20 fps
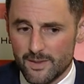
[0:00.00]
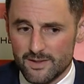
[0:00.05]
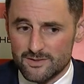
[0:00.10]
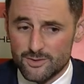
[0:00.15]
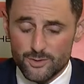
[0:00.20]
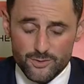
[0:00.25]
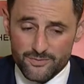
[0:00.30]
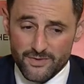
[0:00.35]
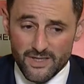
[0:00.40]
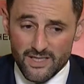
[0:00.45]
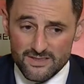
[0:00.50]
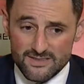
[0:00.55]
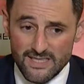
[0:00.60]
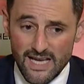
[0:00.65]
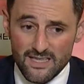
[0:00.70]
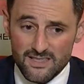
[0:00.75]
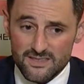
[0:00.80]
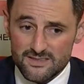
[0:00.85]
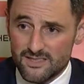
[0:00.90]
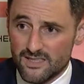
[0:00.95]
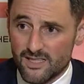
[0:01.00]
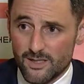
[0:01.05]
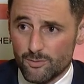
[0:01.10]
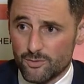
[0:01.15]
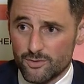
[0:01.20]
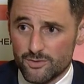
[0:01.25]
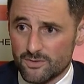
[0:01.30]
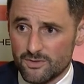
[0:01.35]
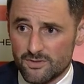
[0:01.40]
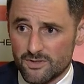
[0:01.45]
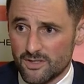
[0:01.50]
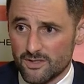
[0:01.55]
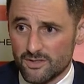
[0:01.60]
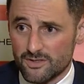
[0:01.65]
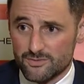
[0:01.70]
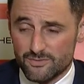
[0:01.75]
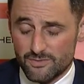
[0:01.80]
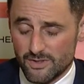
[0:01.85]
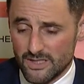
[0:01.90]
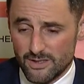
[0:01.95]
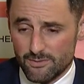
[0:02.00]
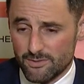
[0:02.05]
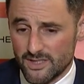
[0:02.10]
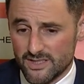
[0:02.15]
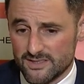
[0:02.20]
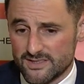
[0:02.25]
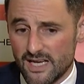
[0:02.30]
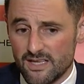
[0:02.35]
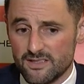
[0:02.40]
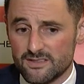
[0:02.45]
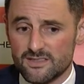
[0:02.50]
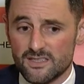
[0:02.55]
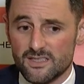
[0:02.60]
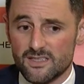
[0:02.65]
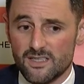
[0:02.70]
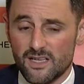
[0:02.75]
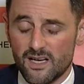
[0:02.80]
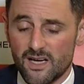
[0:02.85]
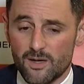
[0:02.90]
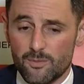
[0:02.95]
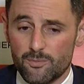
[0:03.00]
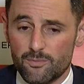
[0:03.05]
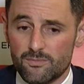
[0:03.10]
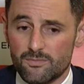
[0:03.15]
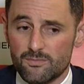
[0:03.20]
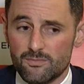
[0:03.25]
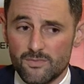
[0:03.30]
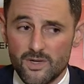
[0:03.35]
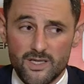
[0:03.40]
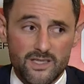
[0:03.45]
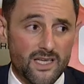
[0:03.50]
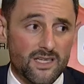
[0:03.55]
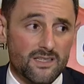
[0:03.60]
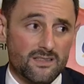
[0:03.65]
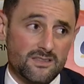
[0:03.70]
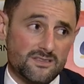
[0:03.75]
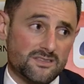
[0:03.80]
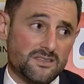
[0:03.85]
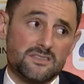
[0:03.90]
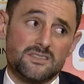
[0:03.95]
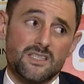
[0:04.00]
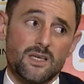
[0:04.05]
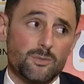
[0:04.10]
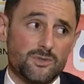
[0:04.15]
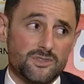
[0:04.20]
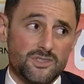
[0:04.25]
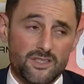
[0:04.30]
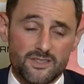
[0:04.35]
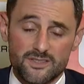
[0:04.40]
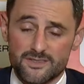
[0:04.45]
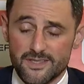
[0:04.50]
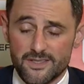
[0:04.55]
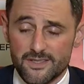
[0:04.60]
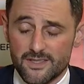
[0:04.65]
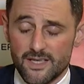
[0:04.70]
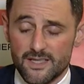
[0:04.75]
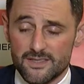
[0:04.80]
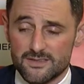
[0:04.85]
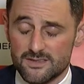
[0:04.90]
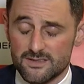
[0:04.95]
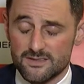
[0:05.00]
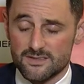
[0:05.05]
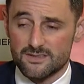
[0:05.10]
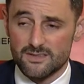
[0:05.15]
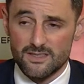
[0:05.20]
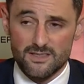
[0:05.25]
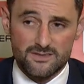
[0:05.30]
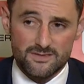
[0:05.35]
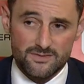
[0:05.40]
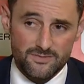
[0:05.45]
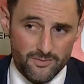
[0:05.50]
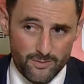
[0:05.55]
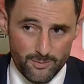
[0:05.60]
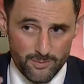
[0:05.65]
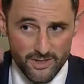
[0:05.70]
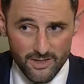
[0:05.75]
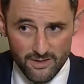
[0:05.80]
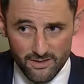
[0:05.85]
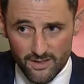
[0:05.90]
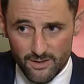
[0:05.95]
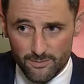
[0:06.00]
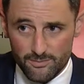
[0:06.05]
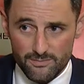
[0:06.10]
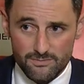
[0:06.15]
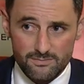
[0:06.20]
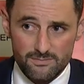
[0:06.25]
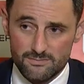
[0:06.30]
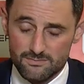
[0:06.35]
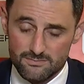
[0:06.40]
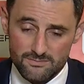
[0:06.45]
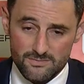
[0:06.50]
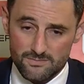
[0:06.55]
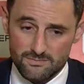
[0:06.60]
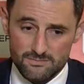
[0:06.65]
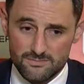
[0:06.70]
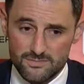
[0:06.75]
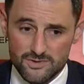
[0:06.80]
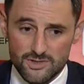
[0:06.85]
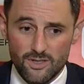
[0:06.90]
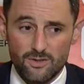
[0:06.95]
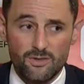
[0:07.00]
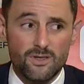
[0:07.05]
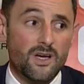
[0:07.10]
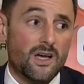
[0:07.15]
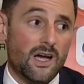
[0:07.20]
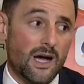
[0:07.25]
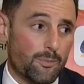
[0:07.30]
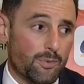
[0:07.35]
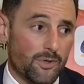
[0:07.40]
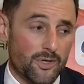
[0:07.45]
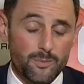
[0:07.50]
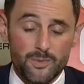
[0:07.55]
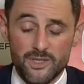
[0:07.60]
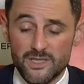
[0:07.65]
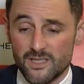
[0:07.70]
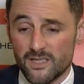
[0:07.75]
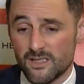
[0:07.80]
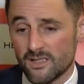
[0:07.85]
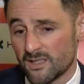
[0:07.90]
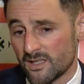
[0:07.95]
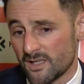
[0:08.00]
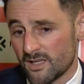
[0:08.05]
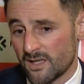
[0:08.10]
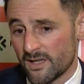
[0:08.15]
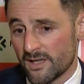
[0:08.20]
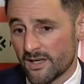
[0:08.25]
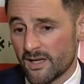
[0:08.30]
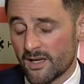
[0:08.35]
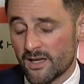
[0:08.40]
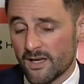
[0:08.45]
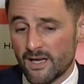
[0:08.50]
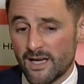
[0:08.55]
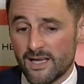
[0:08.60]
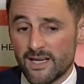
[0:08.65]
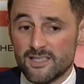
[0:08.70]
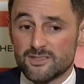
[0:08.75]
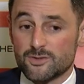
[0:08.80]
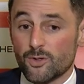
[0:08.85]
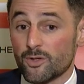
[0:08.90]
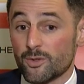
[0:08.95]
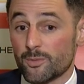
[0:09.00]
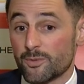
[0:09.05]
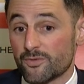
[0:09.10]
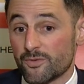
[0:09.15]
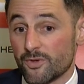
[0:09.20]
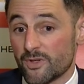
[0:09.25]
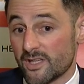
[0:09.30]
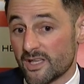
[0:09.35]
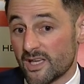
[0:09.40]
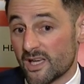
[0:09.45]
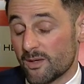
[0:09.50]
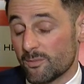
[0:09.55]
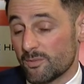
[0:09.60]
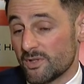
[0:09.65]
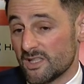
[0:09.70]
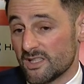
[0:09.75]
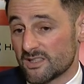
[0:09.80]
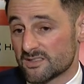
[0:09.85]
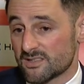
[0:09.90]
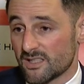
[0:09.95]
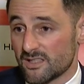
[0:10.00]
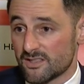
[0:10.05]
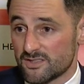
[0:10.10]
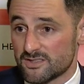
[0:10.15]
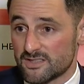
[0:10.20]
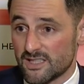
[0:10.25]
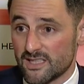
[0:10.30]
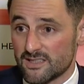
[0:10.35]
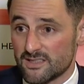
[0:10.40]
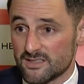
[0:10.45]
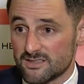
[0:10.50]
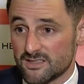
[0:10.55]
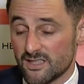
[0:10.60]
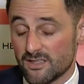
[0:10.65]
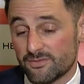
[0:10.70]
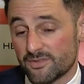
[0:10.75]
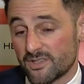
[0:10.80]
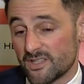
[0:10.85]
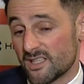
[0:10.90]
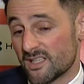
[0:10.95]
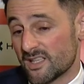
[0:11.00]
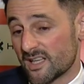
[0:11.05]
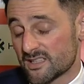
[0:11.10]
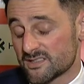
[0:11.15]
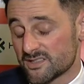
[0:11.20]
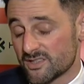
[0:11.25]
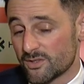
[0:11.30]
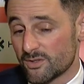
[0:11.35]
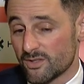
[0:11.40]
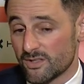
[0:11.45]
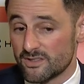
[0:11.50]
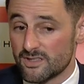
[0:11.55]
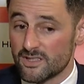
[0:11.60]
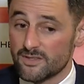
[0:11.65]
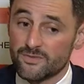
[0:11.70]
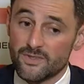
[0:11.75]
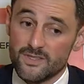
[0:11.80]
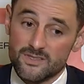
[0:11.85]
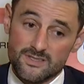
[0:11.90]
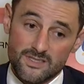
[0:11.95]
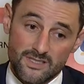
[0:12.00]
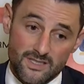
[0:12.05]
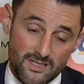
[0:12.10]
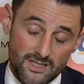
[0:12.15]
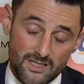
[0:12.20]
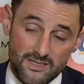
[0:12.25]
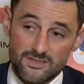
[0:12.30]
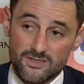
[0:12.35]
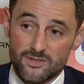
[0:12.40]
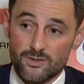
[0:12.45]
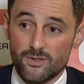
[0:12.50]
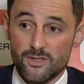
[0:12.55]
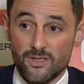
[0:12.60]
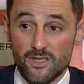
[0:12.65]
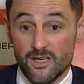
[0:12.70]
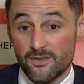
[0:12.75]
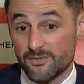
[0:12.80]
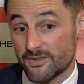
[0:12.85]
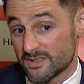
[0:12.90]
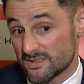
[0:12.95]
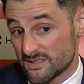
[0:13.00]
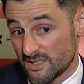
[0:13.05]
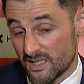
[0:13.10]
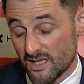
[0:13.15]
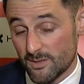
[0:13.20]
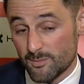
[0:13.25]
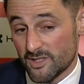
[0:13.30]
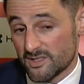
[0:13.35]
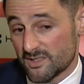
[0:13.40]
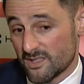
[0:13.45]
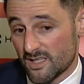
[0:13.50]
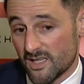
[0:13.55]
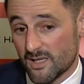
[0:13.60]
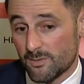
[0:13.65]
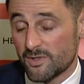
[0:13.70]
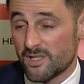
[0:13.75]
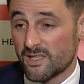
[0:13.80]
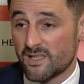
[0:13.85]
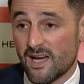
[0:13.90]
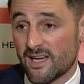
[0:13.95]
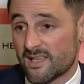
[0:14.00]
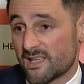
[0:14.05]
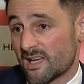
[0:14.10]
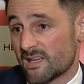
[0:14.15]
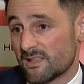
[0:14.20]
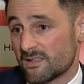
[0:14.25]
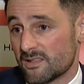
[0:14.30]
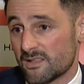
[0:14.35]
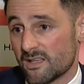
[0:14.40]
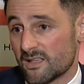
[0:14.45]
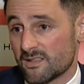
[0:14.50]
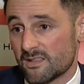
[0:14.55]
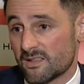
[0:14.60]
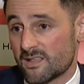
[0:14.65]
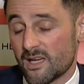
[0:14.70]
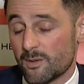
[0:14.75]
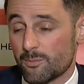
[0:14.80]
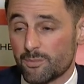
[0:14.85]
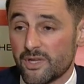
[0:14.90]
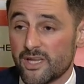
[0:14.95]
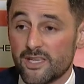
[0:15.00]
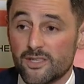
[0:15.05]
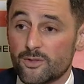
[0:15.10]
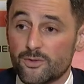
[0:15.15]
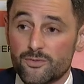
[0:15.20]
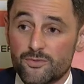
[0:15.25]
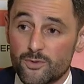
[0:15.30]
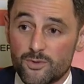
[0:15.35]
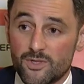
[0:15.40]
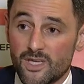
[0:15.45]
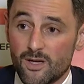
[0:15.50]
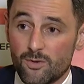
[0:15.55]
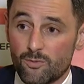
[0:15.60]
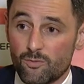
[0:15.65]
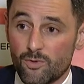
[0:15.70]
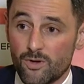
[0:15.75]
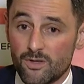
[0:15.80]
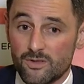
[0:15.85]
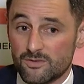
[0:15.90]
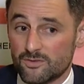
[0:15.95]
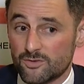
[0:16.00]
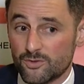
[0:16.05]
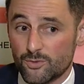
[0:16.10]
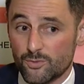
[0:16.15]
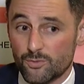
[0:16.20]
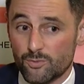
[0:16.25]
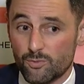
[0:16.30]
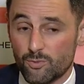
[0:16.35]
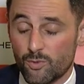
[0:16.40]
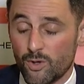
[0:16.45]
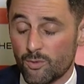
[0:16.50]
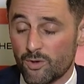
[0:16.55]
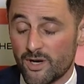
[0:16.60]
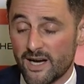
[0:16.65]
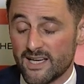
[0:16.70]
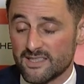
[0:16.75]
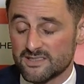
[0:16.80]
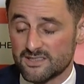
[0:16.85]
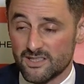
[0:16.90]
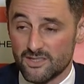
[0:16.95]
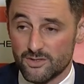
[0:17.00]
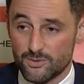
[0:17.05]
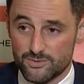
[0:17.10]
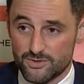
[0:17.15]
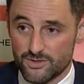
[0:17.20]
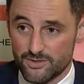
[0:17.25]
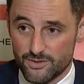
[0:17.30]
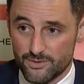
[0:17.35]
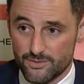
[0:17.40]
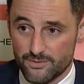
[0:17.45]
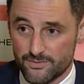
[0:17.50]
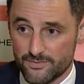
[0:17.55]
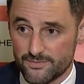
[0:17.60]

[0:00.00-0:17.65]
Duke's very talented. Imru, you know, he's really, really talented. Um, Again, it's the same as all these other guys. It's it's from here up. So I put him in there, and I told him before the game he needs to understand this stuff. He didn't execute on defense. He didn't execute on offense. He came out the game. He, I can't I can't play you if you can't run, do what we're asking you to do.